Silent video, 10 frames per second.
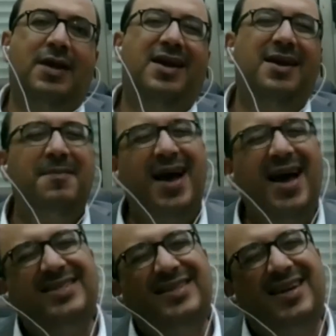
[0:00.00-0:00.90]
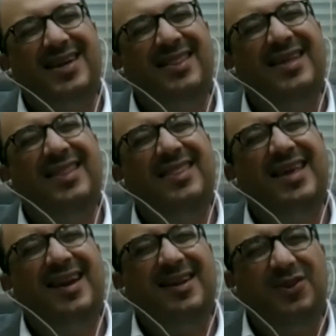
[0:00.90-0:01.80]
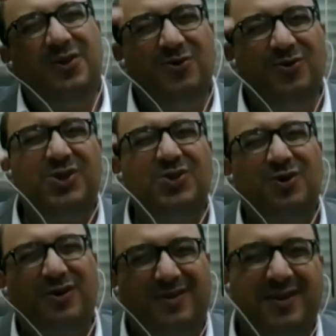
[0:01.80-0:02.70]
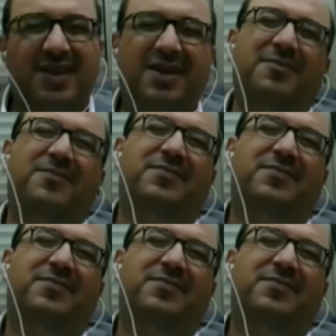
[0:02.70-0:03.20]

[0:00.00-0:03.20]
Imagine that they reduce your dream